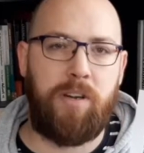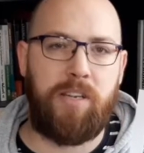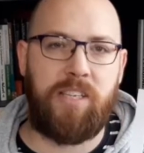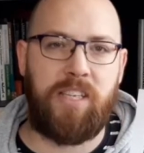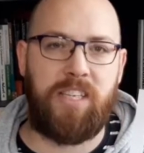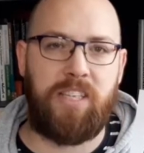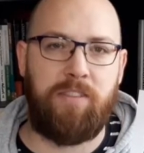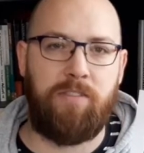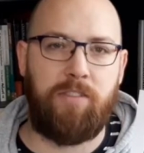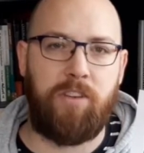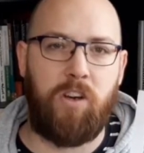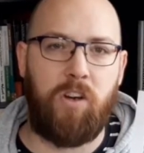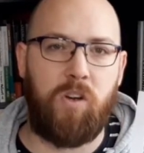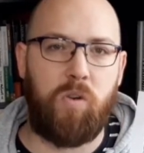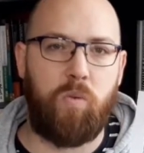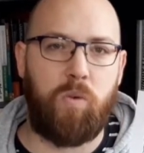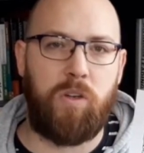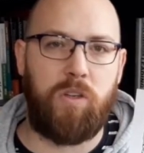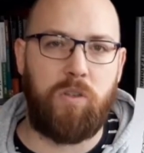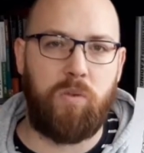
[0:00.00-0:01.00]
presence of God
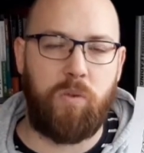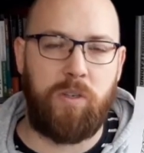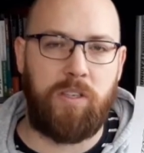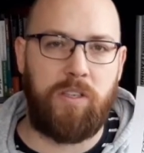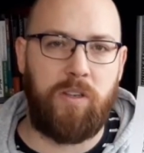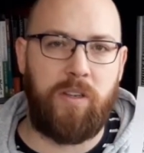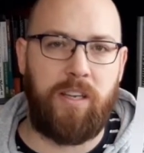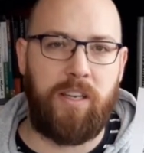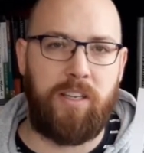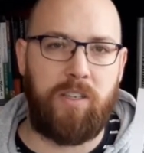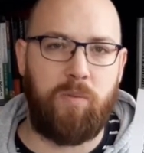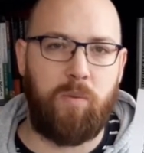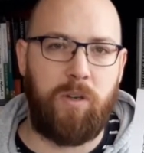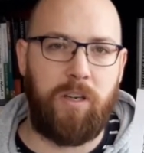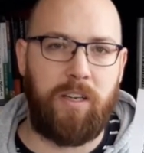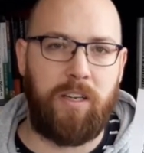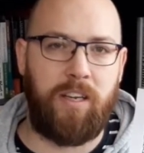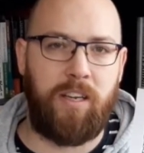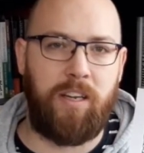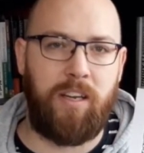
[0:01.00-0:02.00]
whilst we're doing this
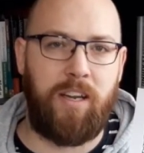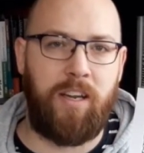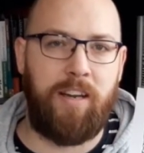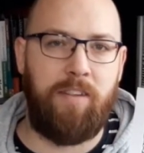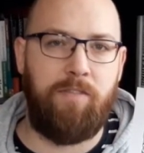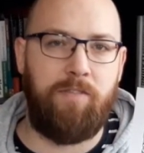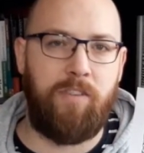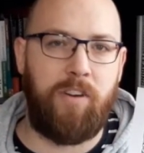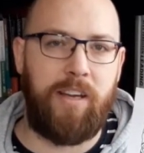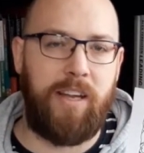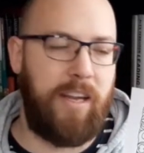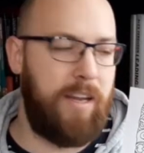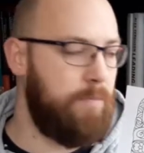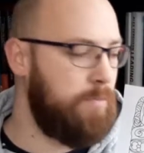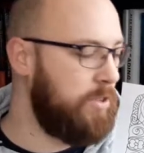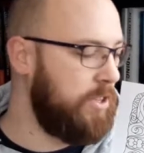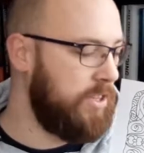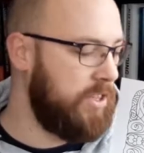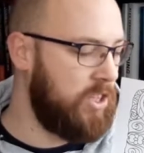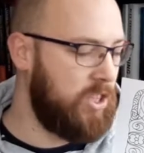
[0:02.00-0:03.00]
work, and invite him
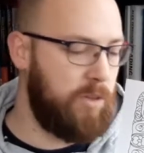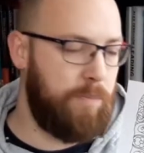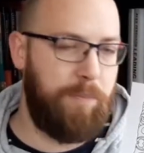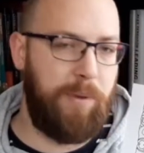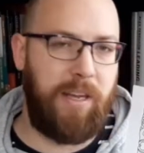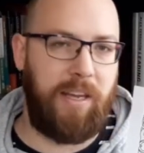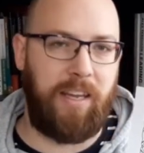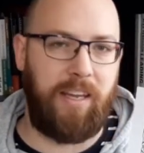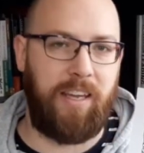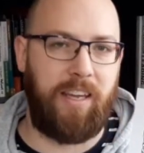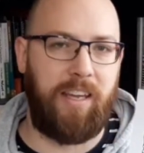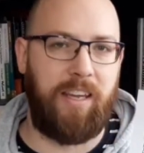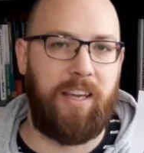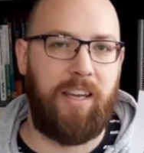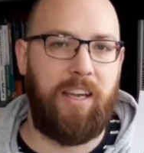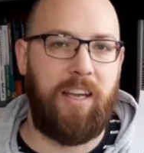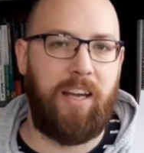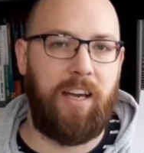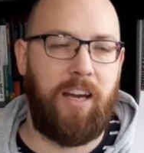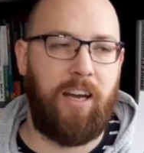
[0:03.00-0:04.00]
to speak
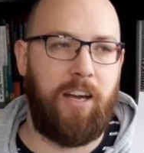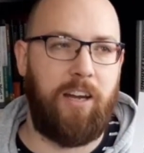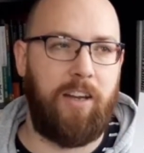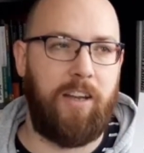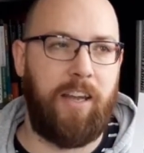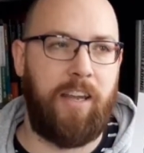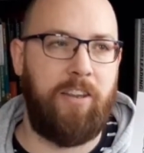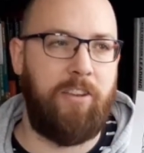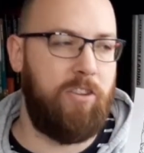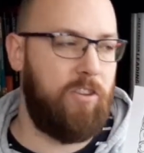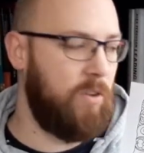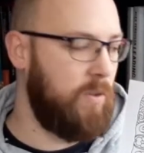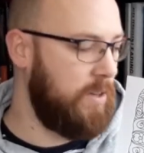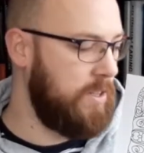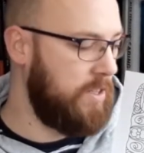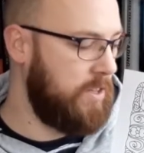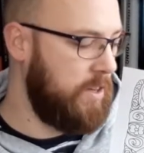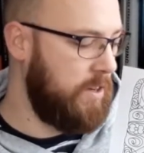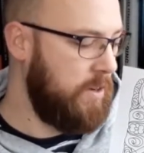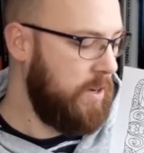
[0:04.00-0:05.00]
into us.
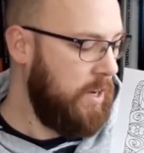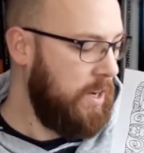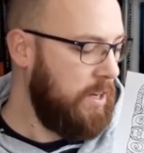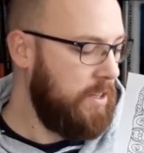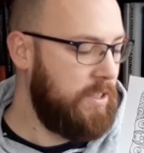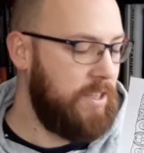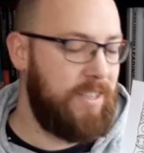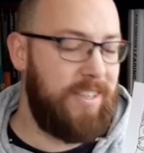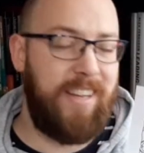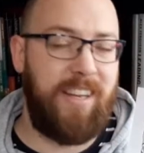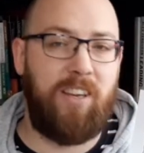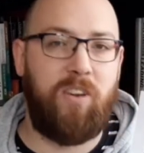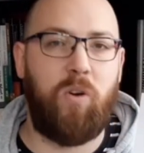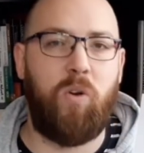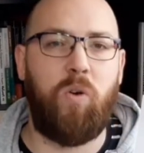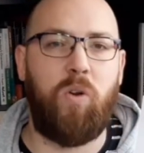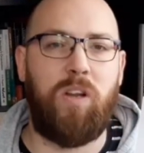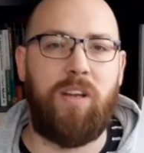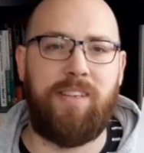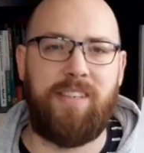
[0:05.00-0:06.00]
So does he
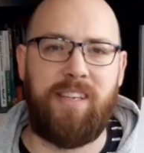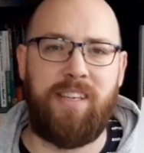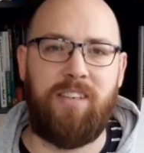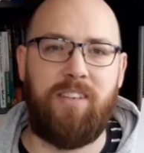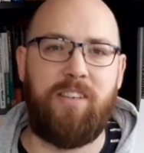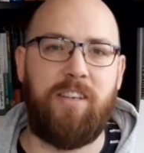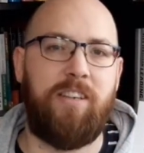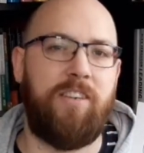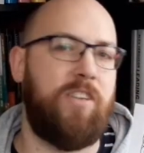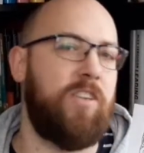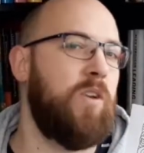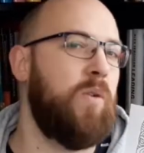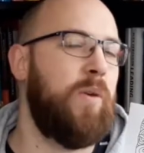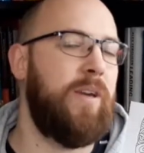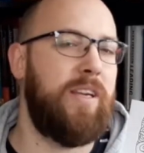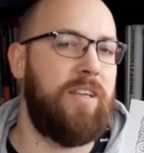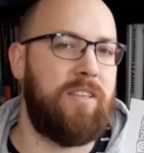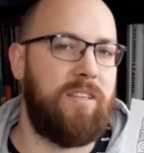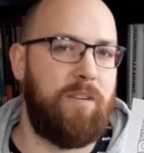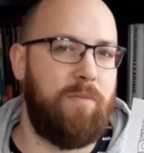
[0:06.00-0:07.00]
call us into
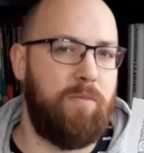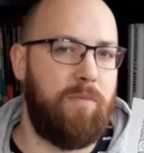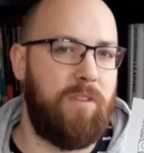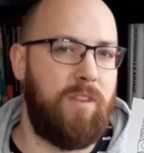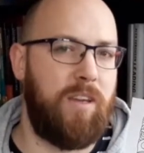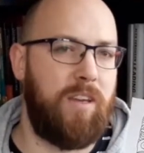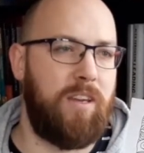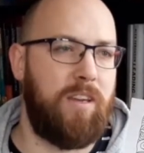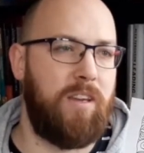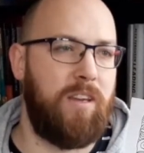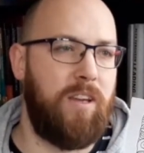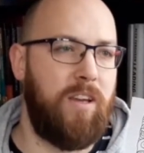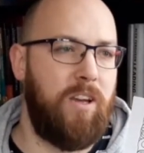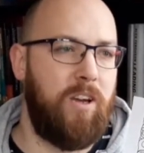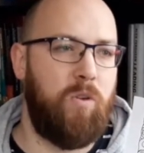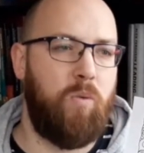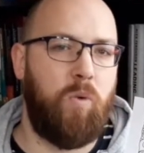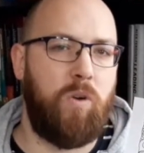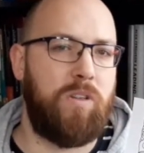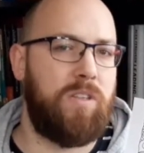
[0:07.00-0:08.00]
doing something?
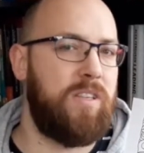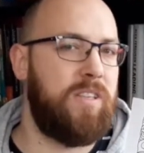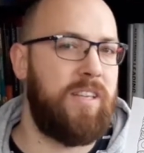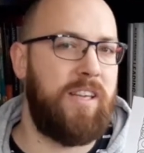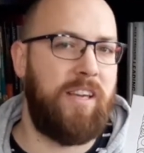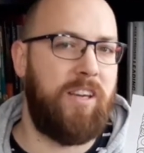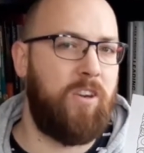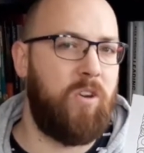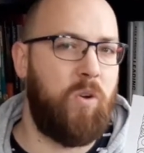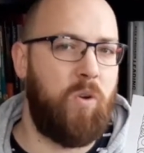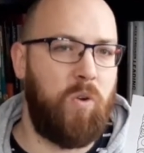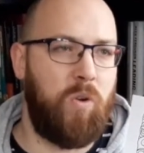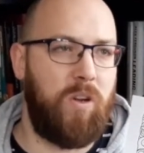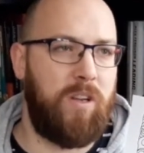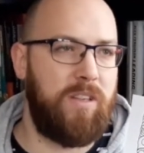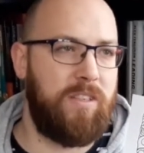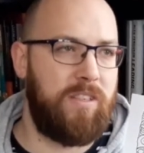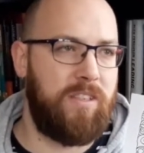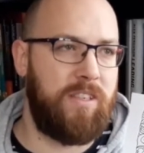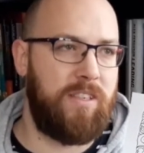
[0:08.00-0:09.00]
What does he call
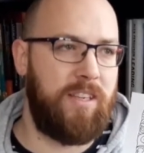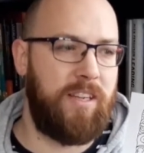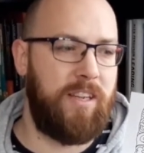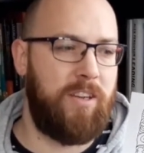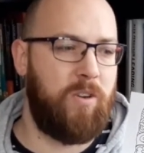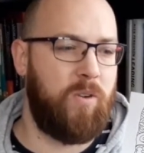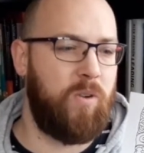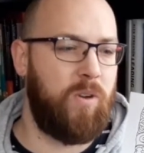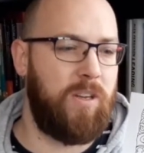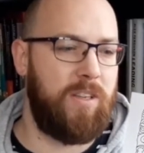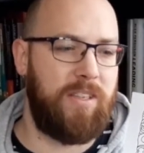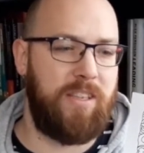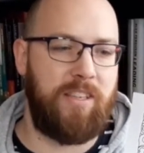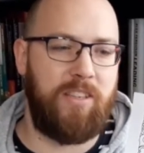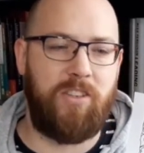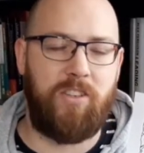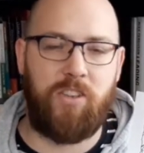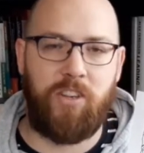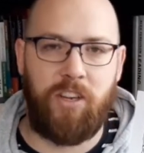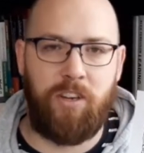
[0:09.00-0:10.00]
us? Does he call us
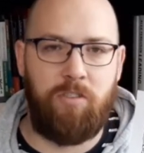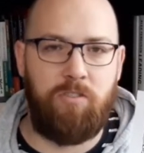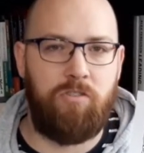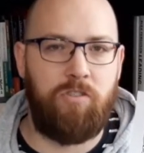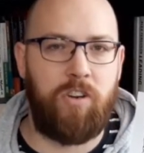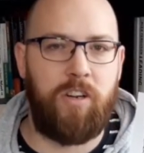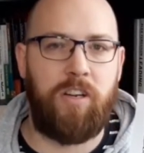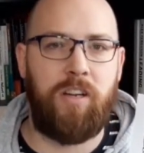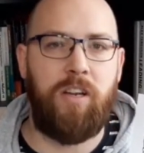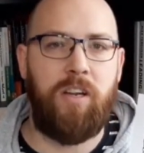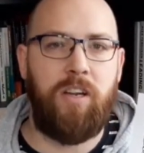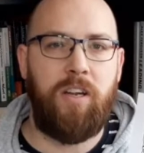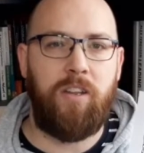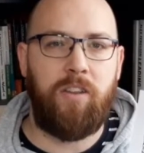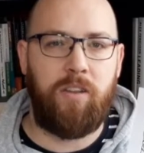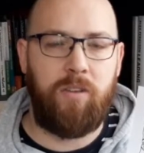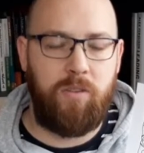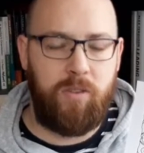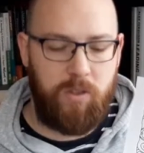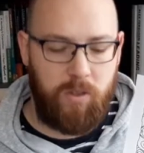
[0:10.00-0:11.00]
his children?
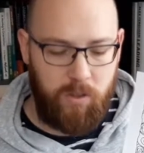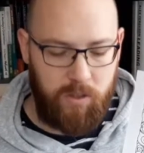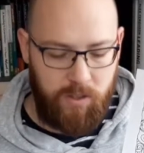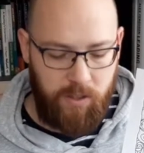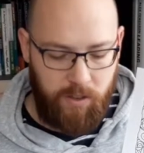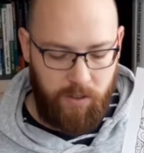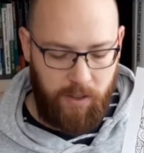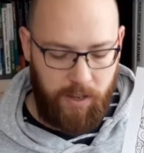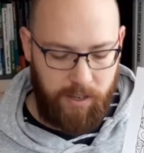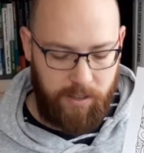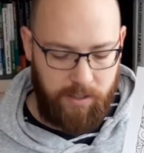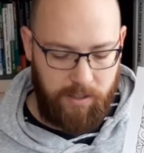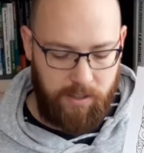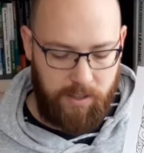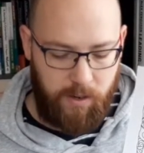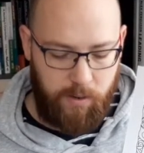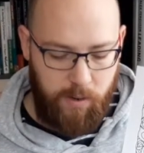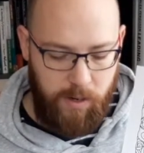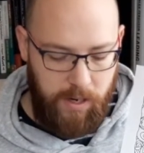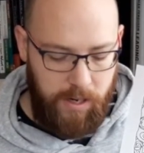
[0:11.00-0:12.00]
Those sorts of things.
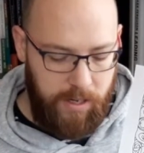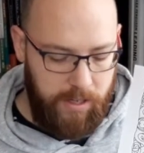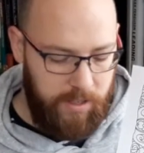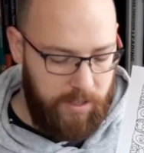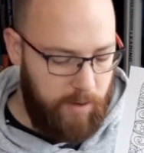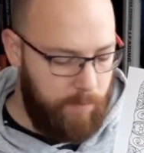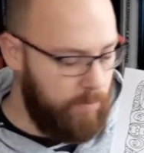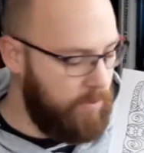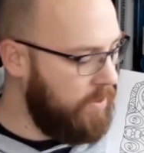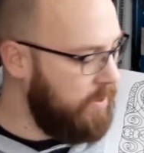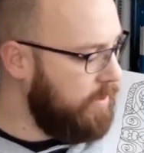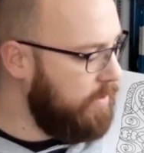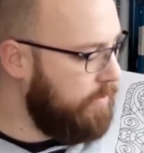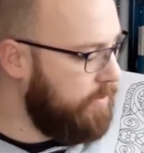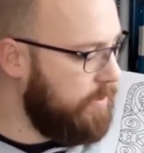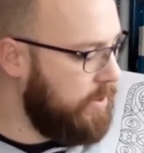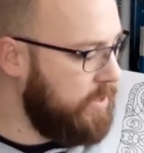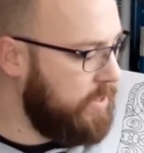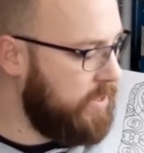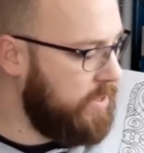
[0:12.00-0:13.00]
So something
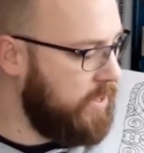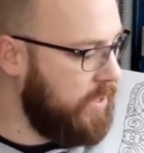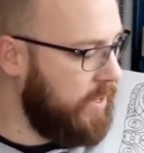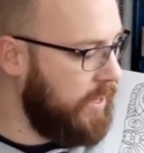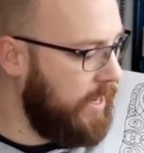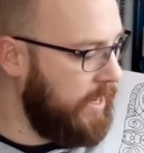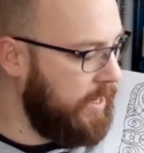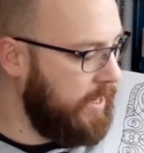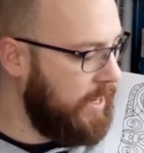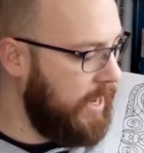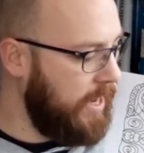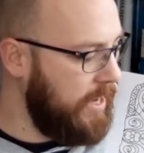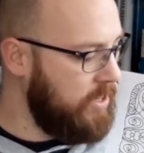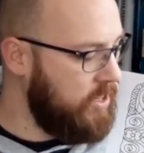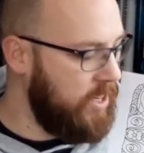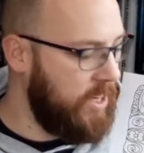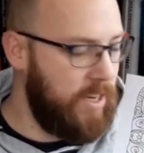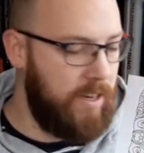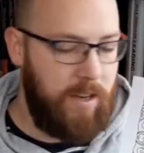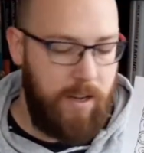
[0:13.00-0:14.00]
for us to engage
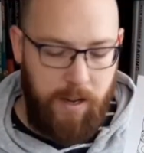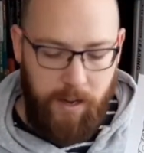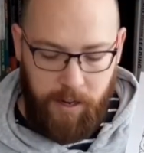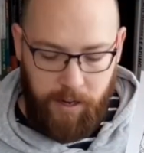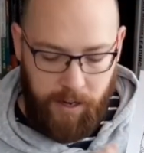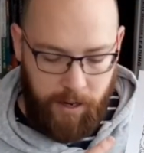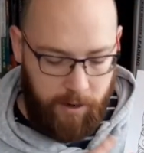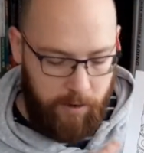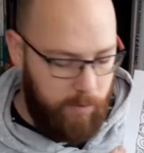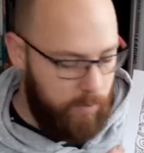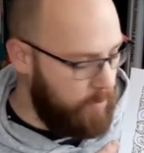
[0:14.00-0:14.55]
in. Now,